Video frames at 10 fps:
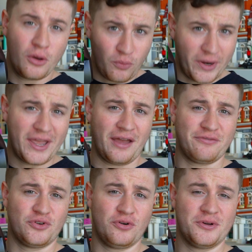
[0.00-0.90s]
we have
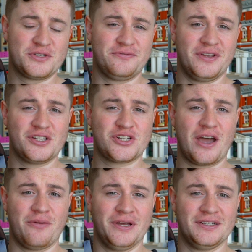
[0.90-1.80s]
an almost finished
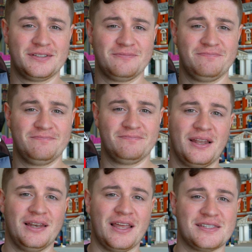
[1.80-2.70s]
helmet.
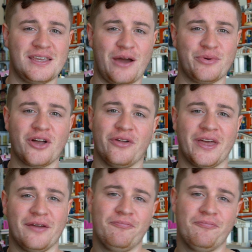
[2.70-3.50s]
Let's see how we got there.